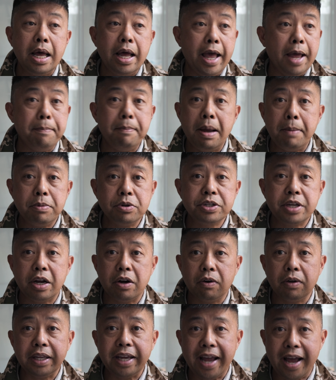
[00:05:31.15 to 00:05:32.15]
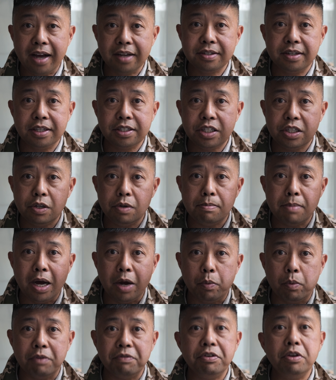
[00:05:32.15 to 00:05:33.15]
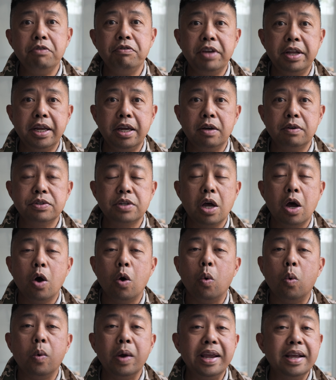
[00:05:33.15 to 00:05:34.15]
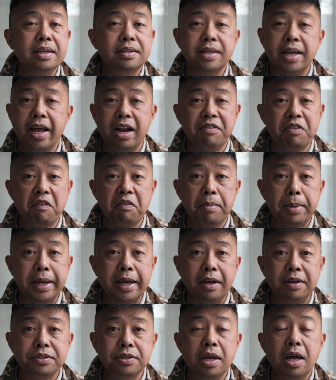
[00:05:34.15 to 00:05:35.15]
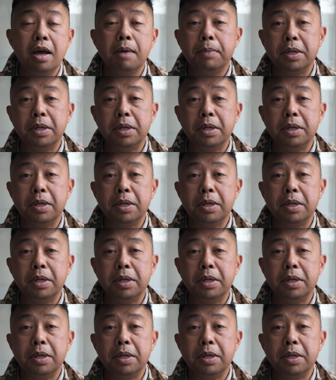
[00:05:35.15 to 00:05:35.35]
And members get early access to my review videos weeks ahead of everybody else,